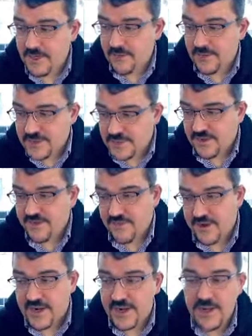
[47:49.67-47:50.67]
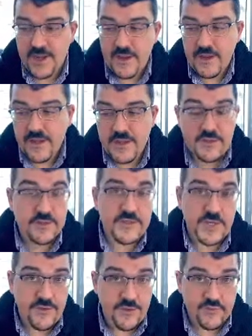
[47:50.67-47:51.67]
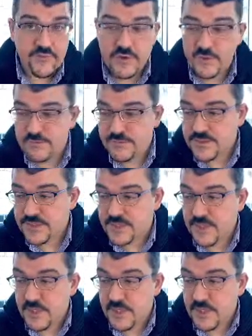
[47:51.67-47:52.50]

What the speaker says: Wednesday, Friday, use other rooms,